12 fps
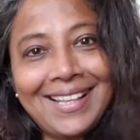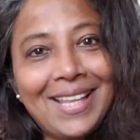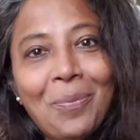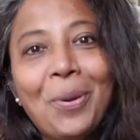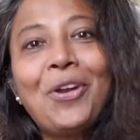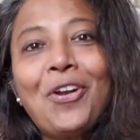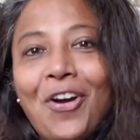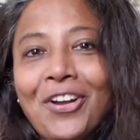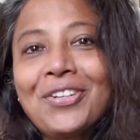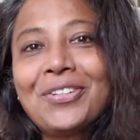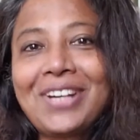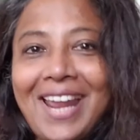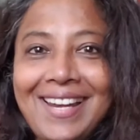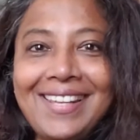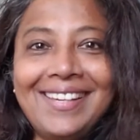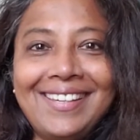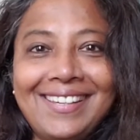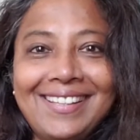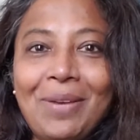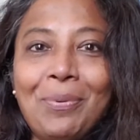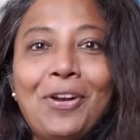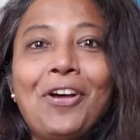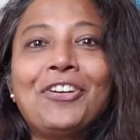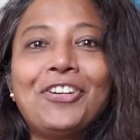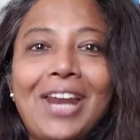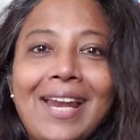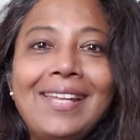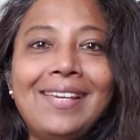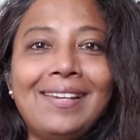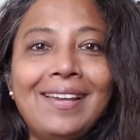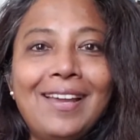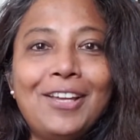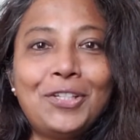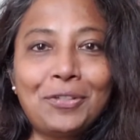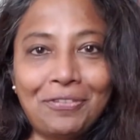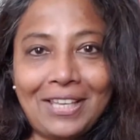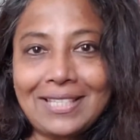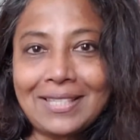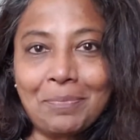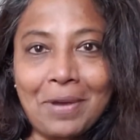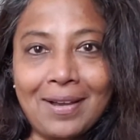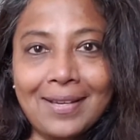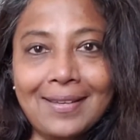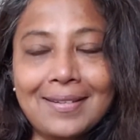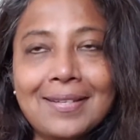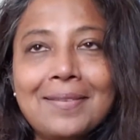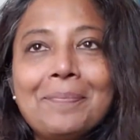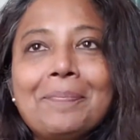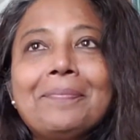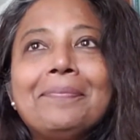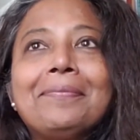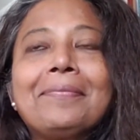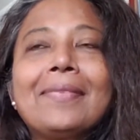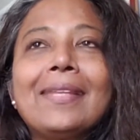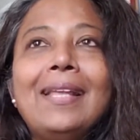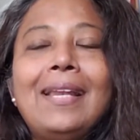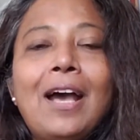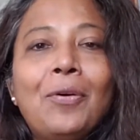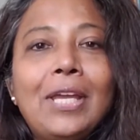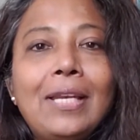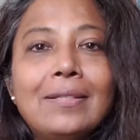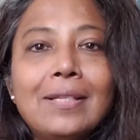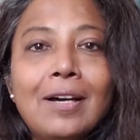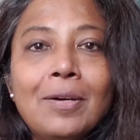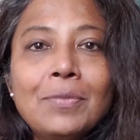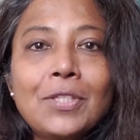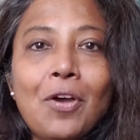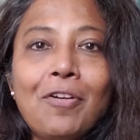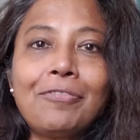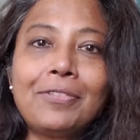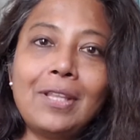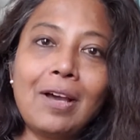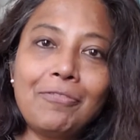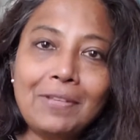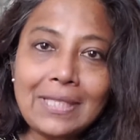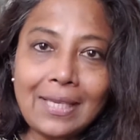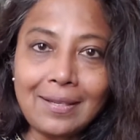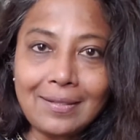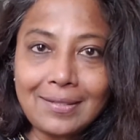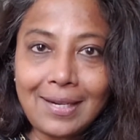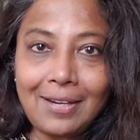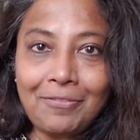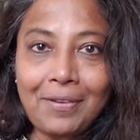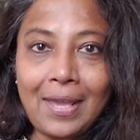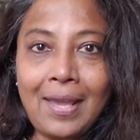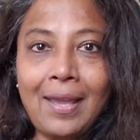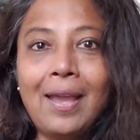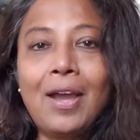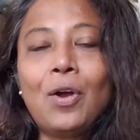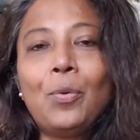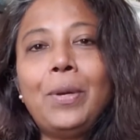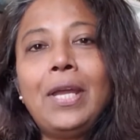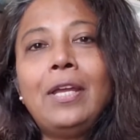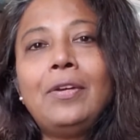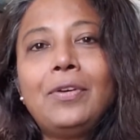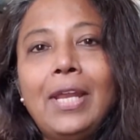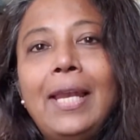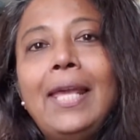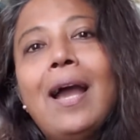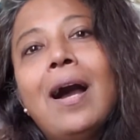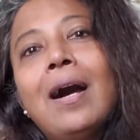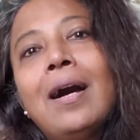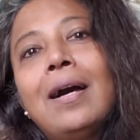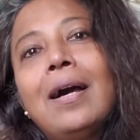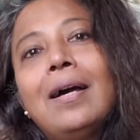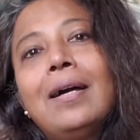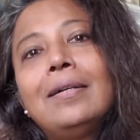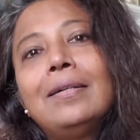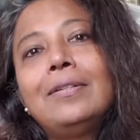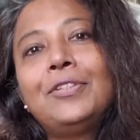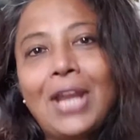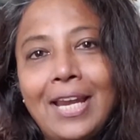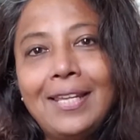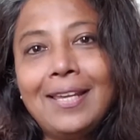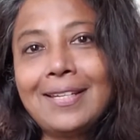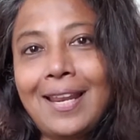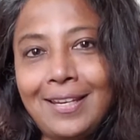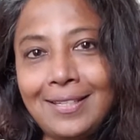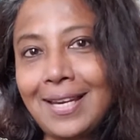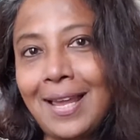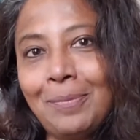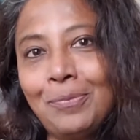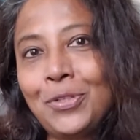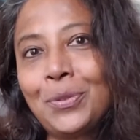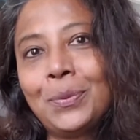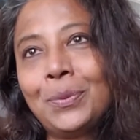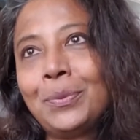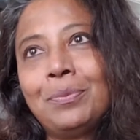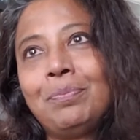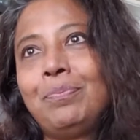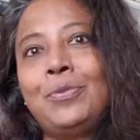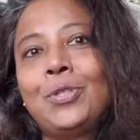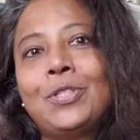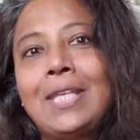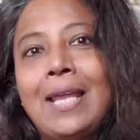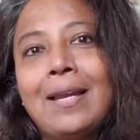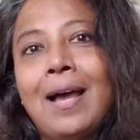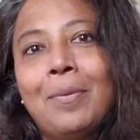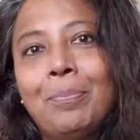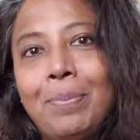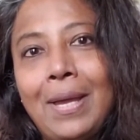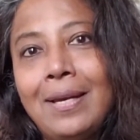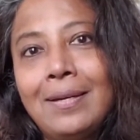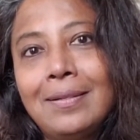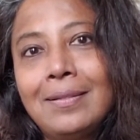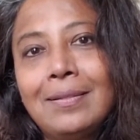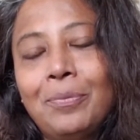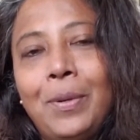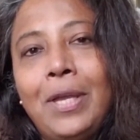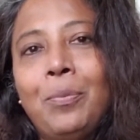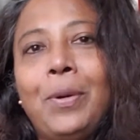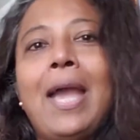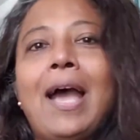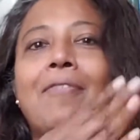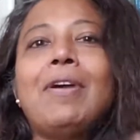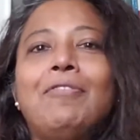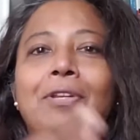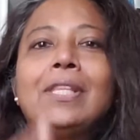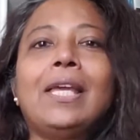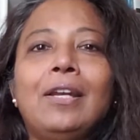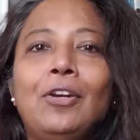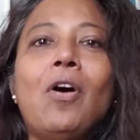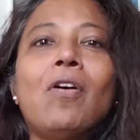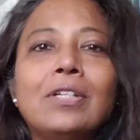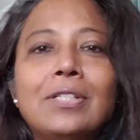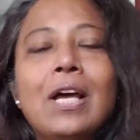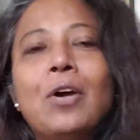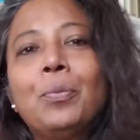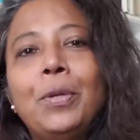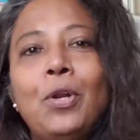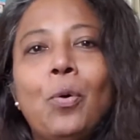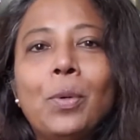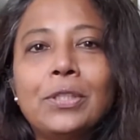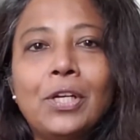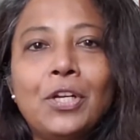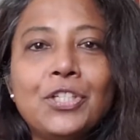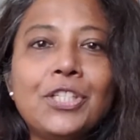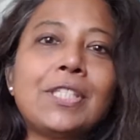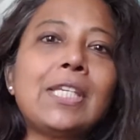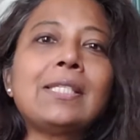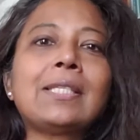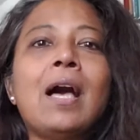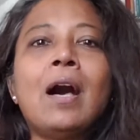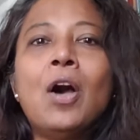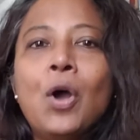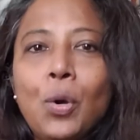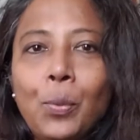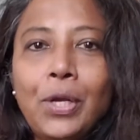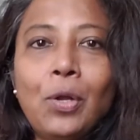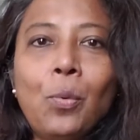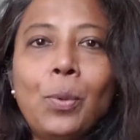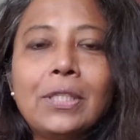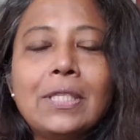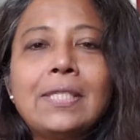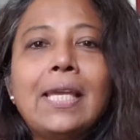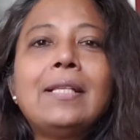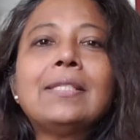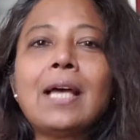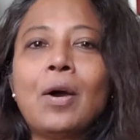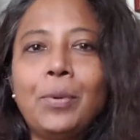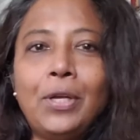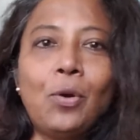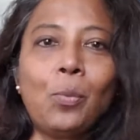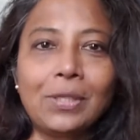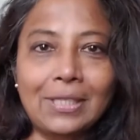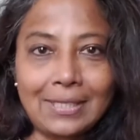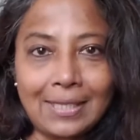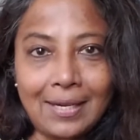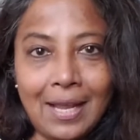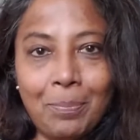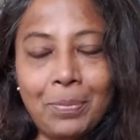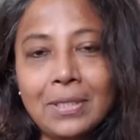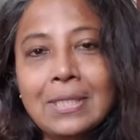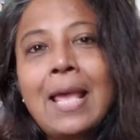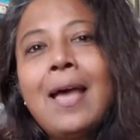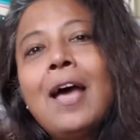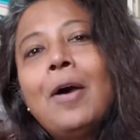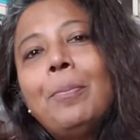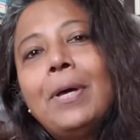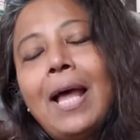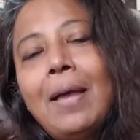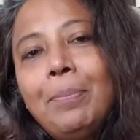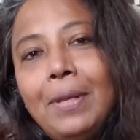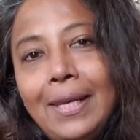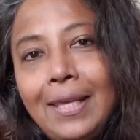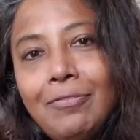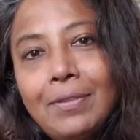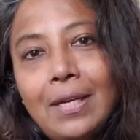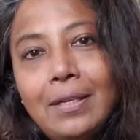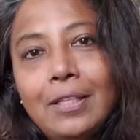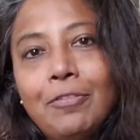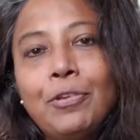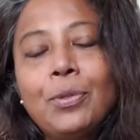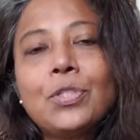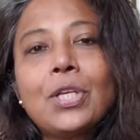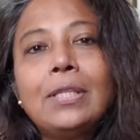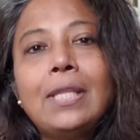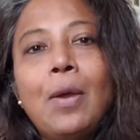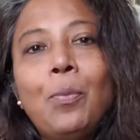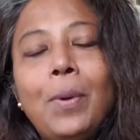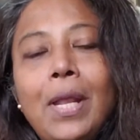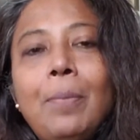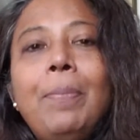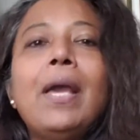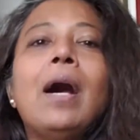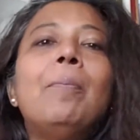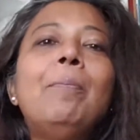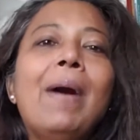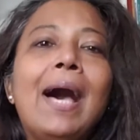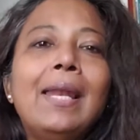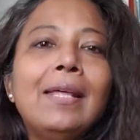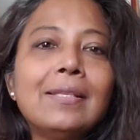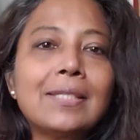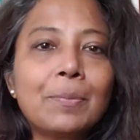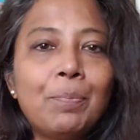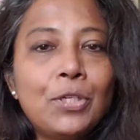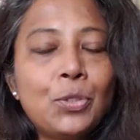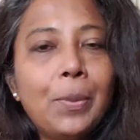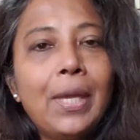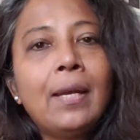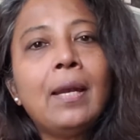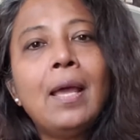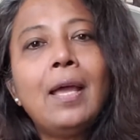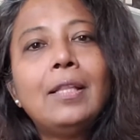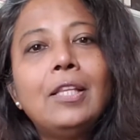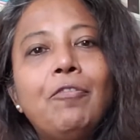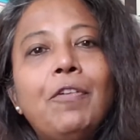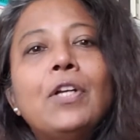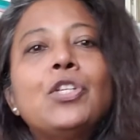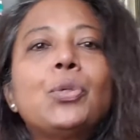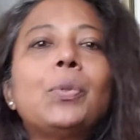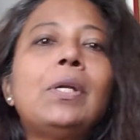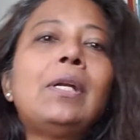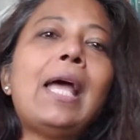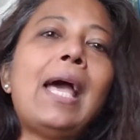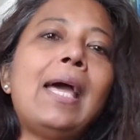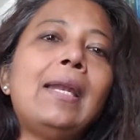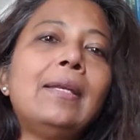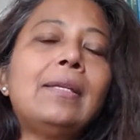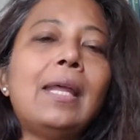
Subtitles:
they were not ready. They were not ready to face the market. Now, in terms of a physical trade fair, we really are ready at any time to set up, and we have everything locked down. We know what the logistics are, we know what the sales are, we know what the setup is. But I believe that in the future there will be a balance between the virtual and